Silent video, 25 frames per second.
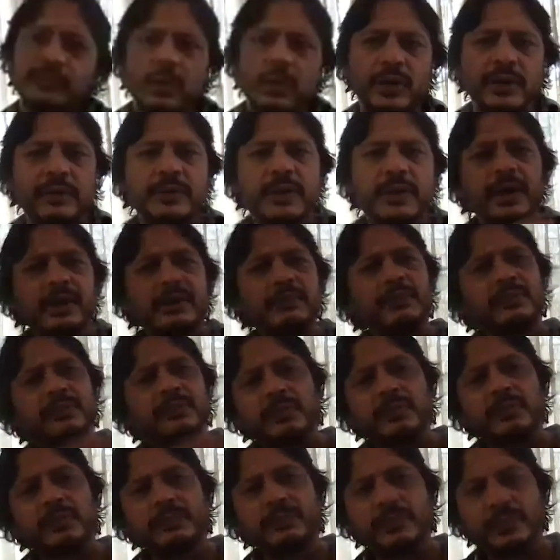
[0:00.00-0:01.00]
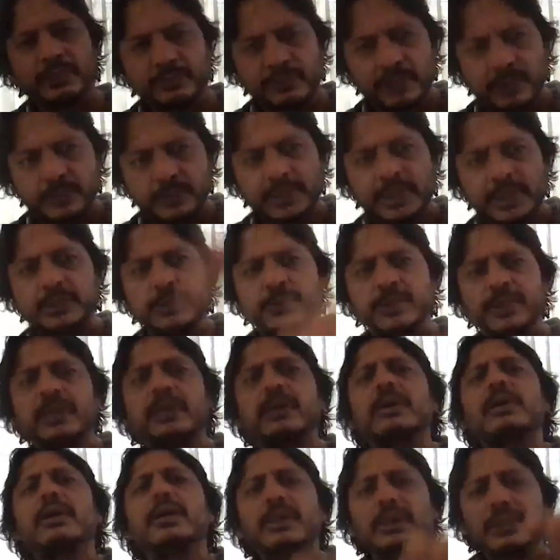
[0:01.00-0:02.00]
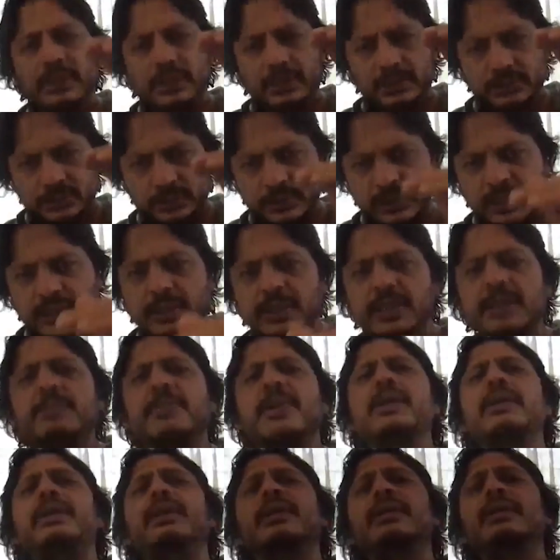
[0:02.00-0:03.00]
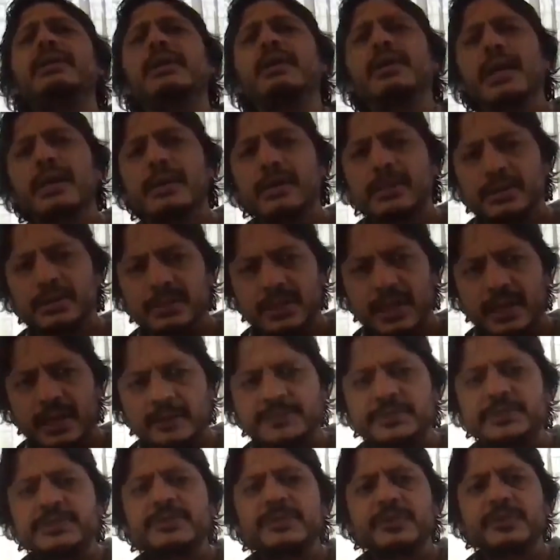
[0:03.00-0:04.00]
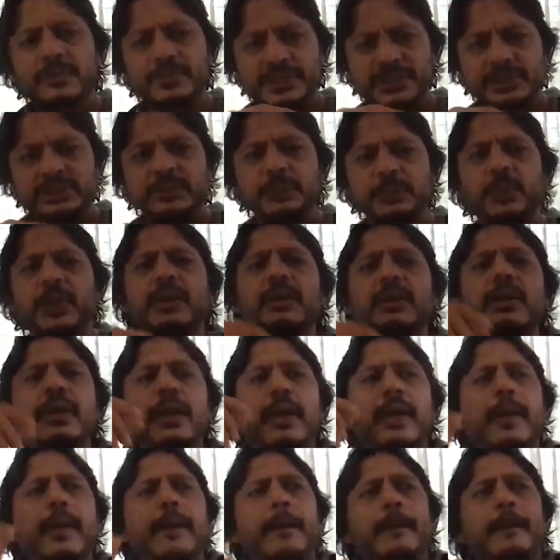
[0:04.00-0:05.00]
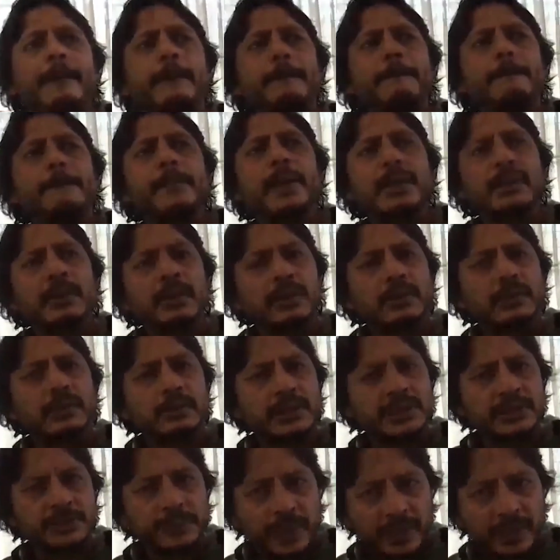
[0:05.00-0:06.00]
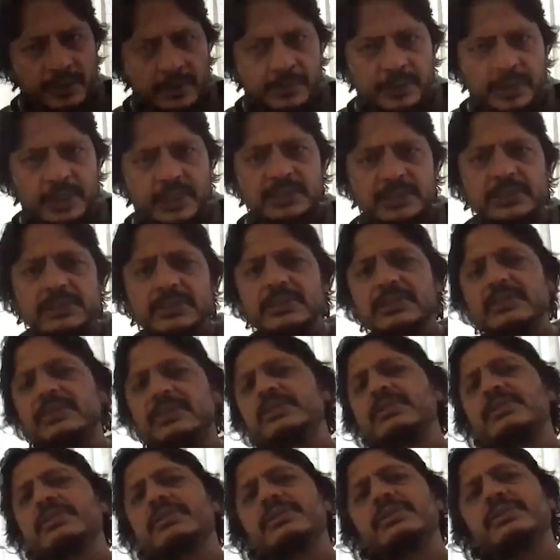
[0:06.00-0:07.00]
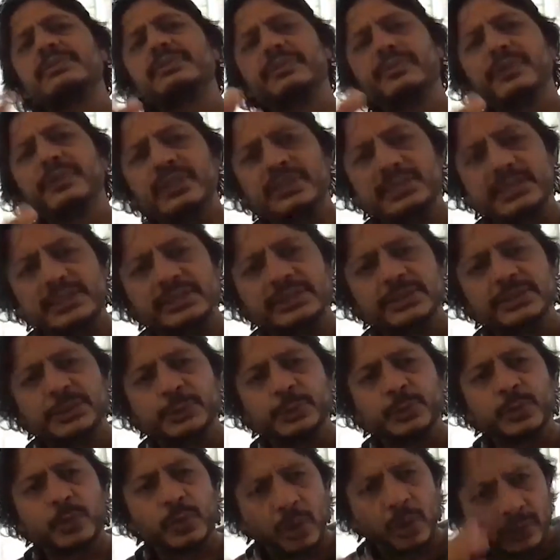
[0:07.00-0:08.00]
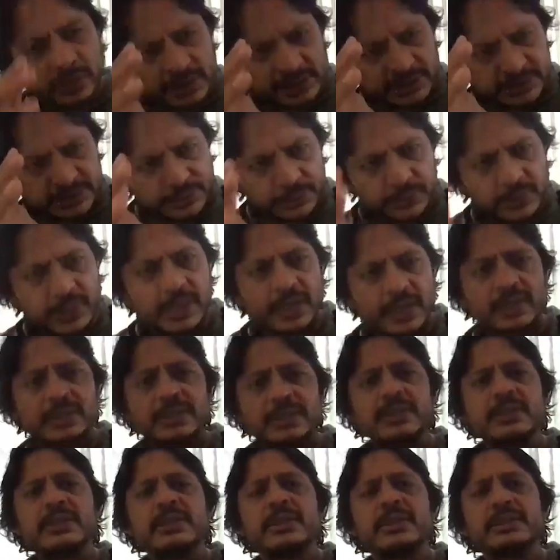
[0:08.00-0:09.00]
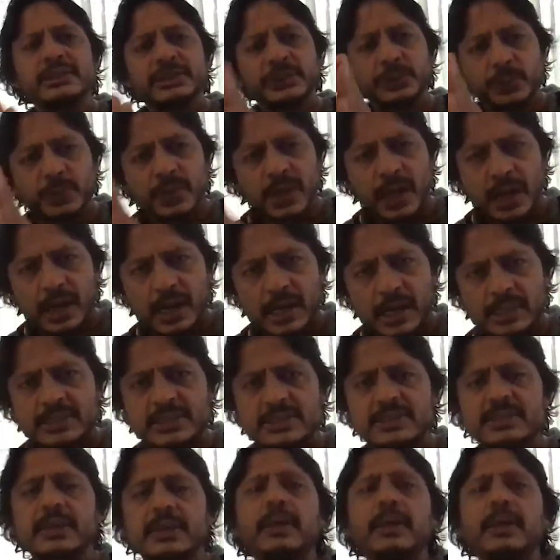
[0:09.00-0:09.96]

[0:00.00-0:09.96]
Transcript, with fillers: haywire from, from there to here. So they did maintain their character graphs from season one. But uh, these welcome additions in season two, all these new characters, new cast,